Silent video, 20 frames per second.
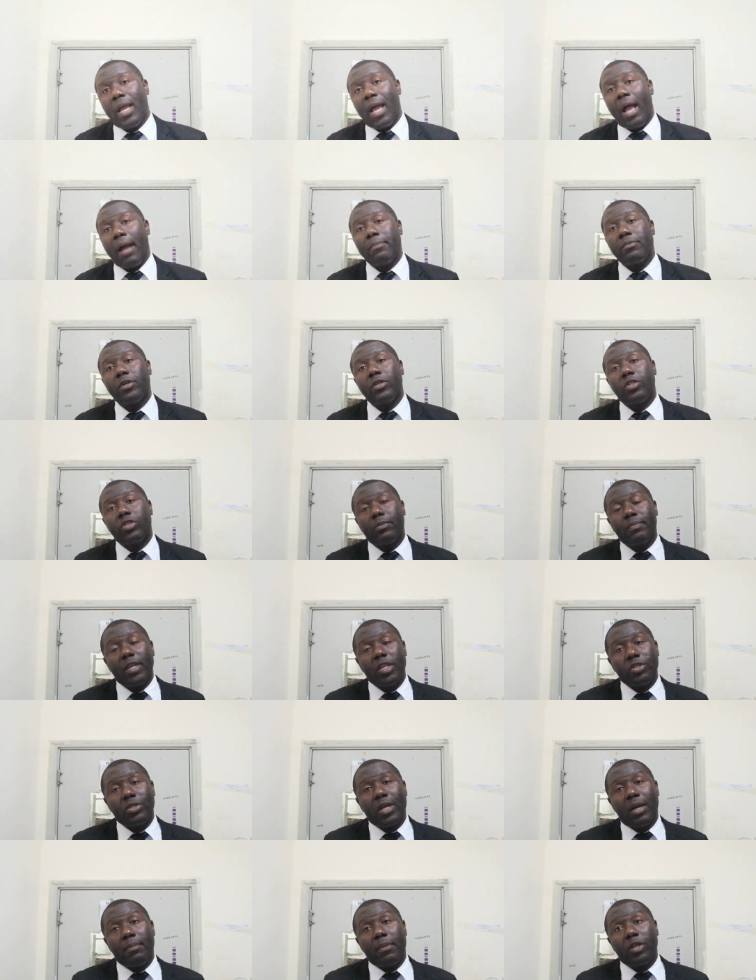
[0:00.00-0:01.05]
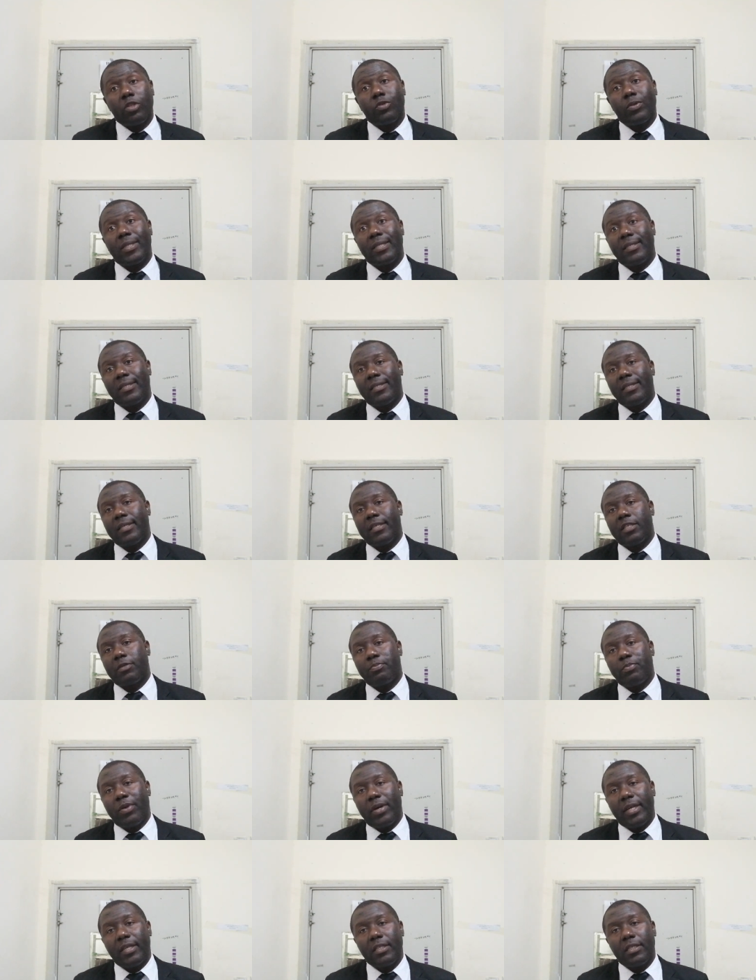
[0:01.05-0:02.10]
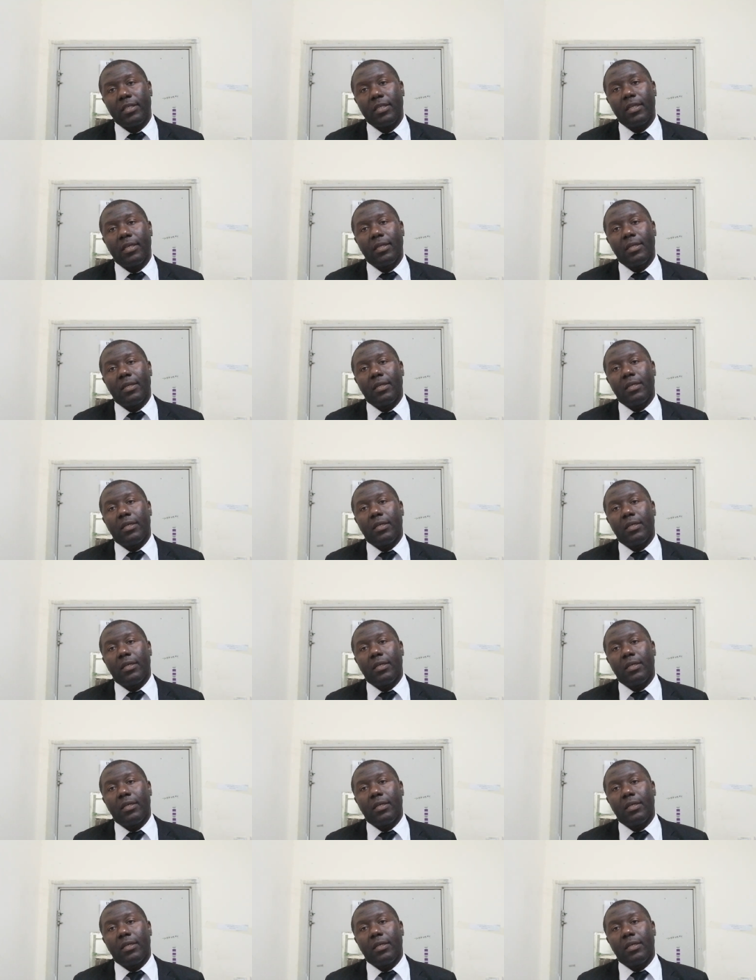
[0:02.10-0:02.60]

I'm going to mention about 26 points,